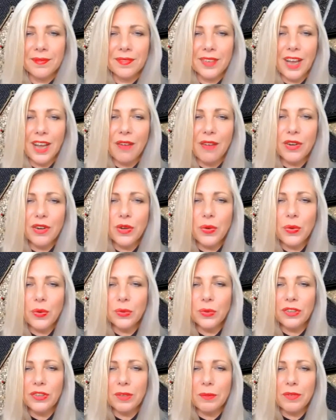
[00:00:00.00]
I
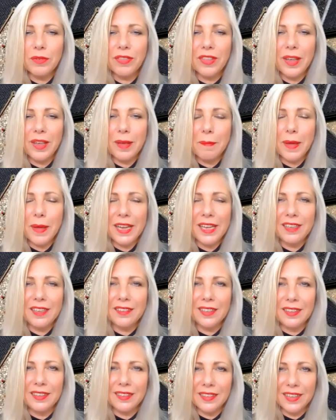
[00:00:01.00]
recalled some of the
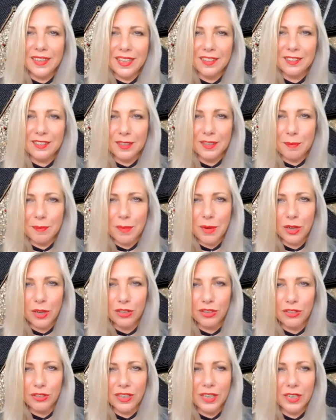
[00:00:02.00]
amazing things that
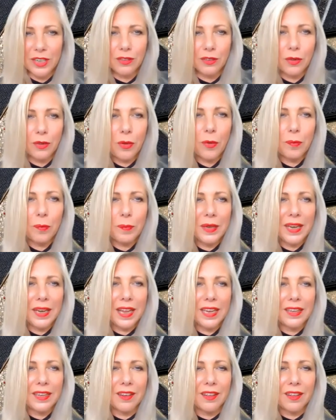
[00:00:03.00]
Margery had told me
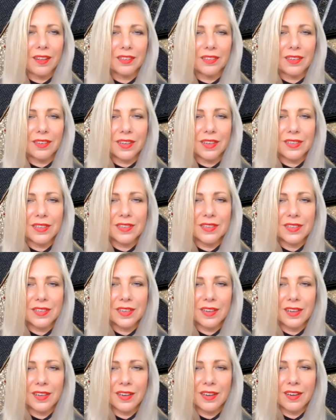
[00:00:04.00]
late last night.
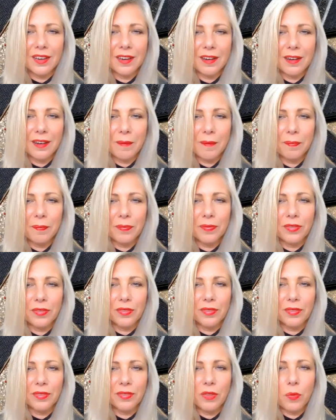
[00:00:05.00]

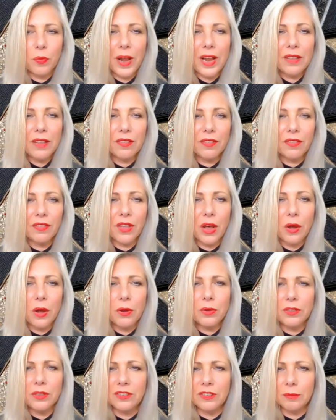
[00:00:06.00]
The way that the
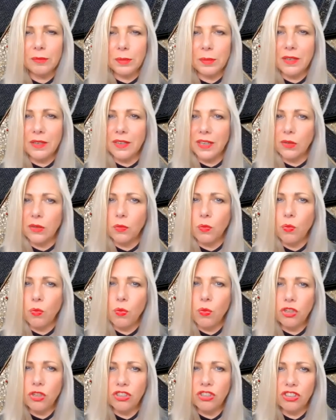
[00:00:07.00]
Holy Spirit
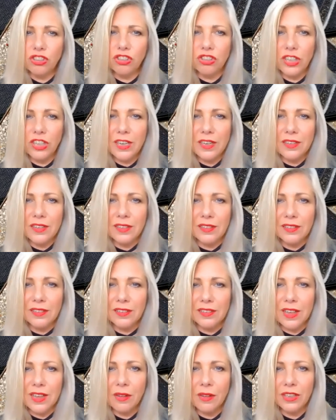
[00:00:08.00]
whooshed in,
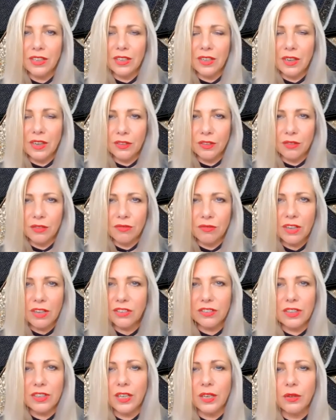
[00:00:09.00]
sounding like the
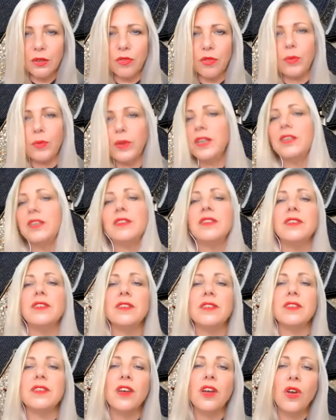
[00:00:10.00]
rustling of the
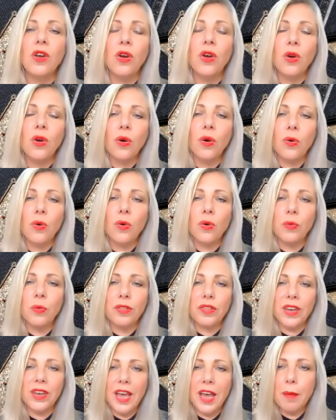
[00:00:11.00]
wind, or with
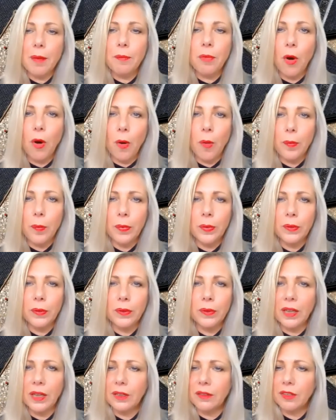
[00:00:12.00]
an air pop
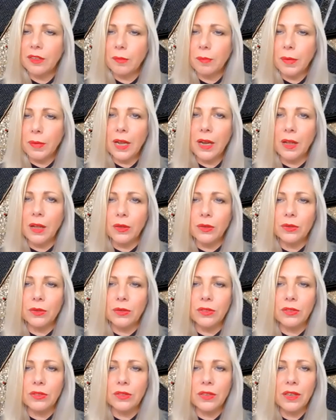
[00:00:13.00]
like the bellows,